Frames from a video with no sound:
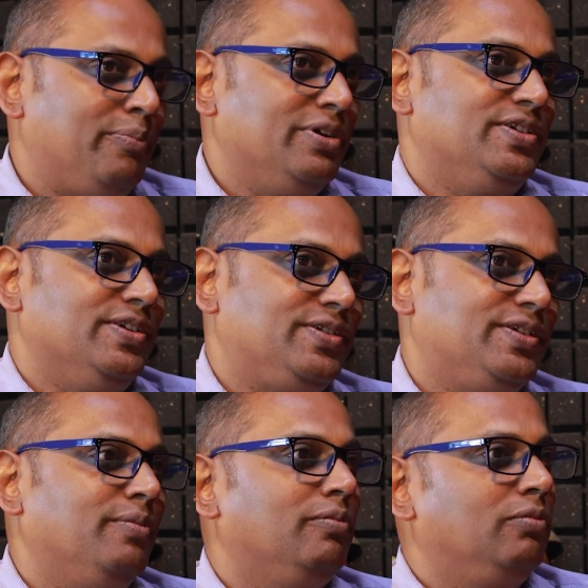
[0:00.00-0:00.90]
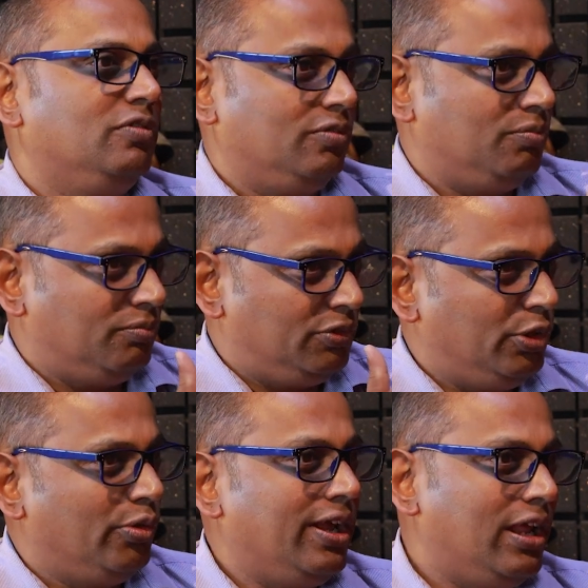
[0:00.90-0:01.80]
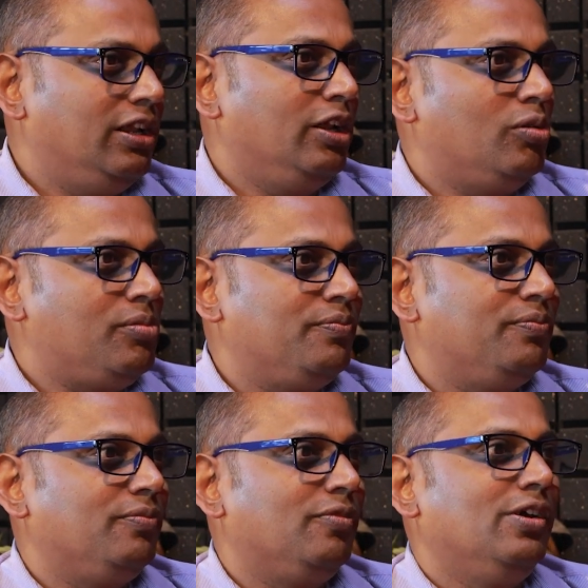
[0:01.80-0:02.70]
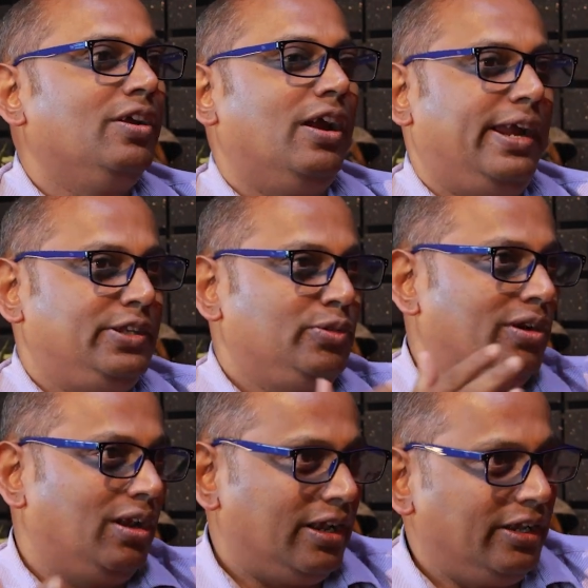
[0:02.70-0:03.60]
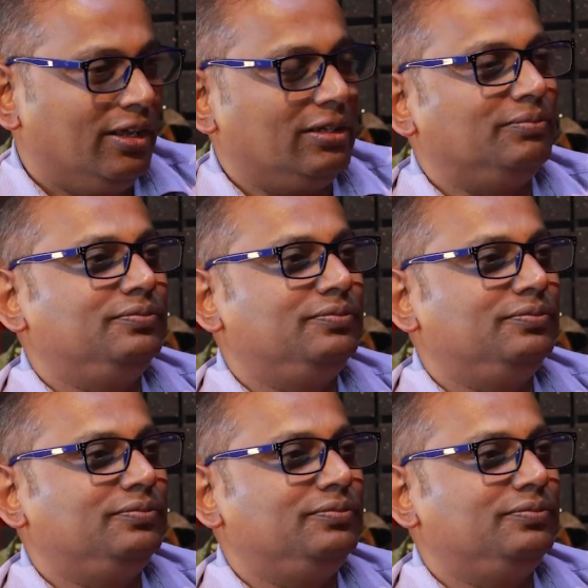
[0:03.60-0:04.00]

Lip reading: happens is, during El Nino and during La Nina,